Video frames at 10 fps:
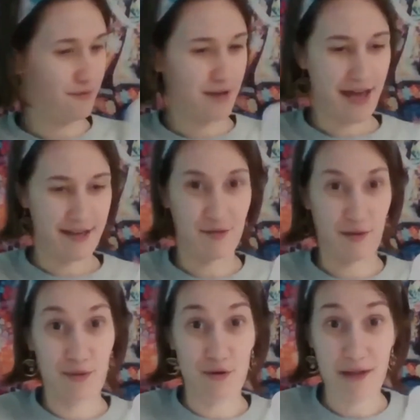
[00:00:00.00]
Okay, so
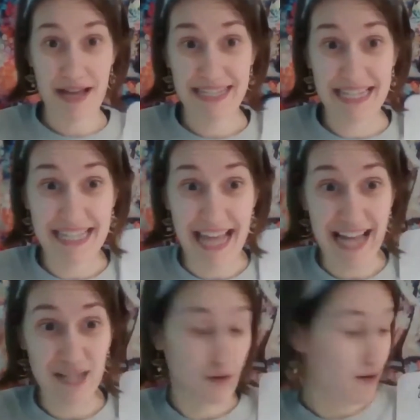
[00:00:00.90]
I'm going to erase this
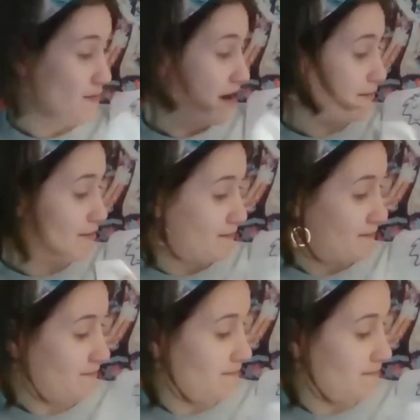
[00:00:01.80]
last word problem.